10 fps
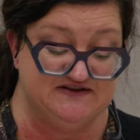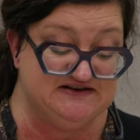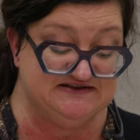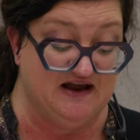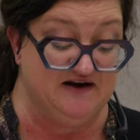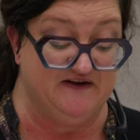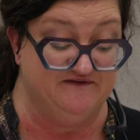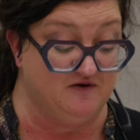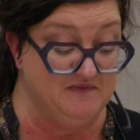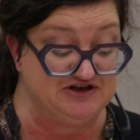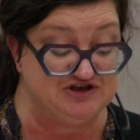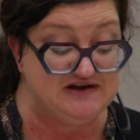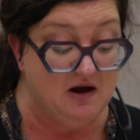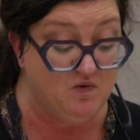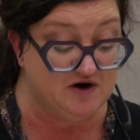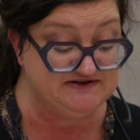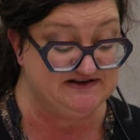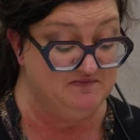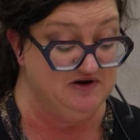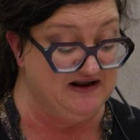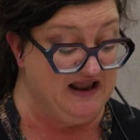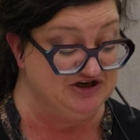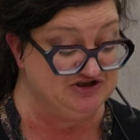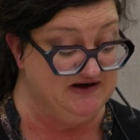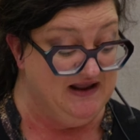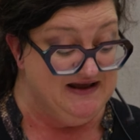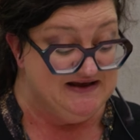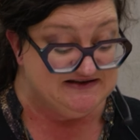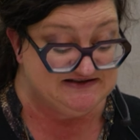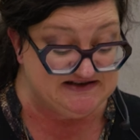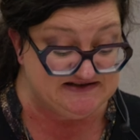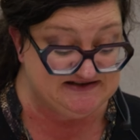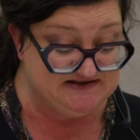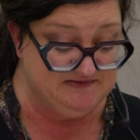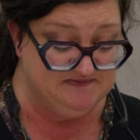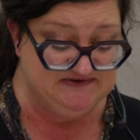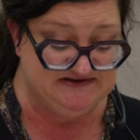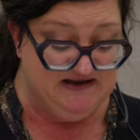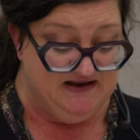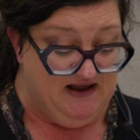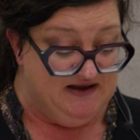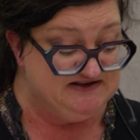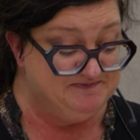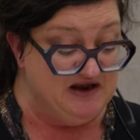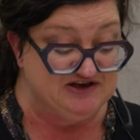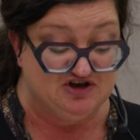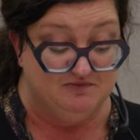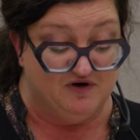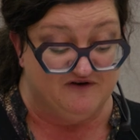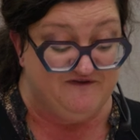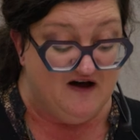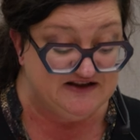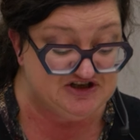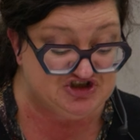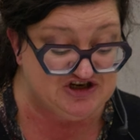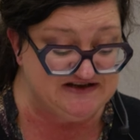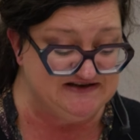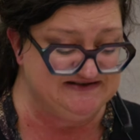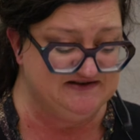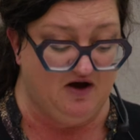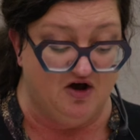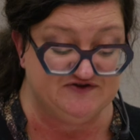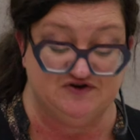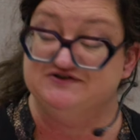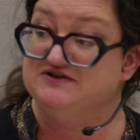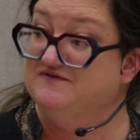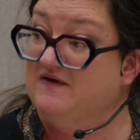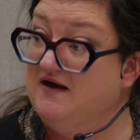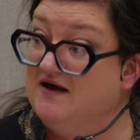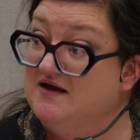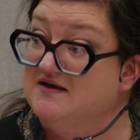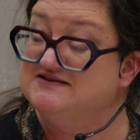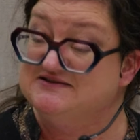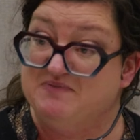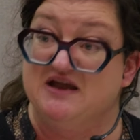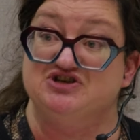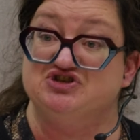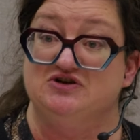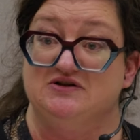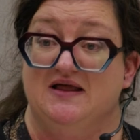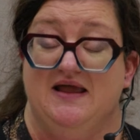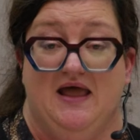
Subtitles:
the design of information networks, communication systems, spatial morphologies, all sorts of spatial